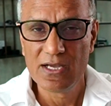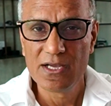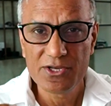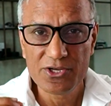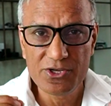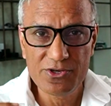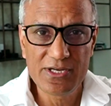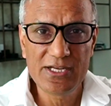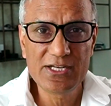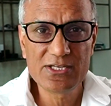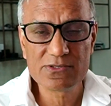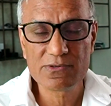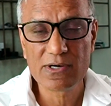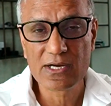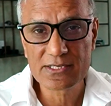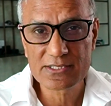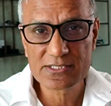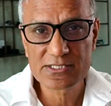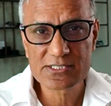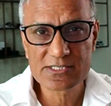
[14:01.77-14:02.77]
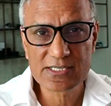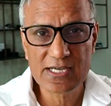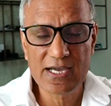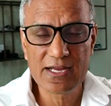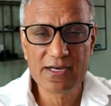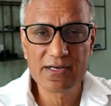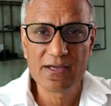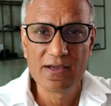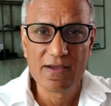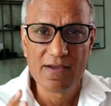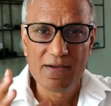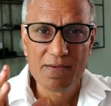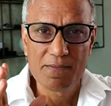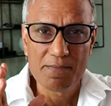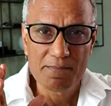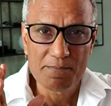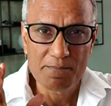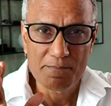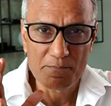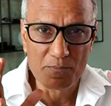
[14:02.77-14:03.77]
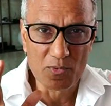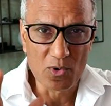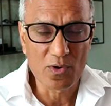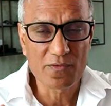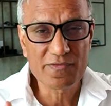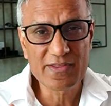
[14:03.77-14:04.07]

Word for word: You need to understand more